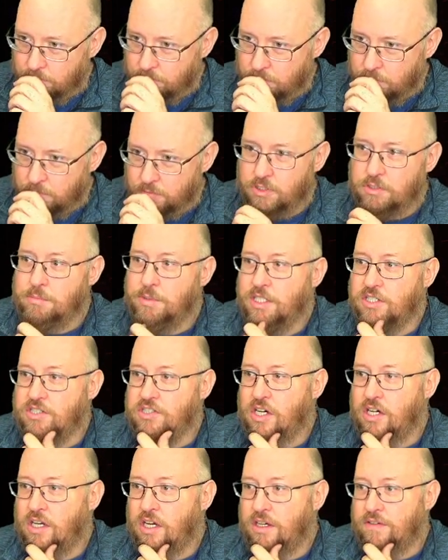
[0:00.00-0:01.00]
Excuse me, to
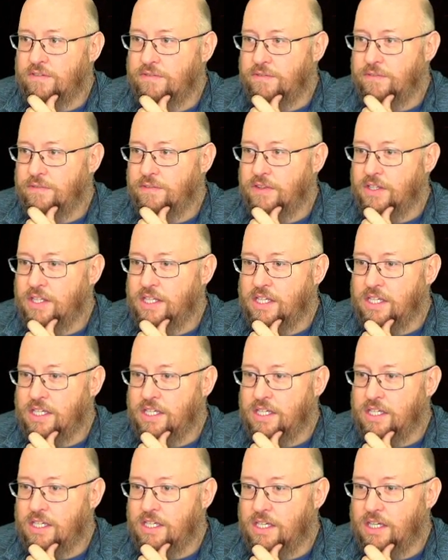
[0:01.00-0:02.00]
start off
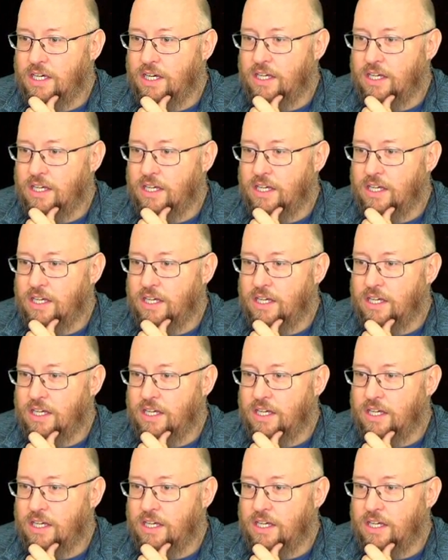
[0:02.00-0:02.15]
he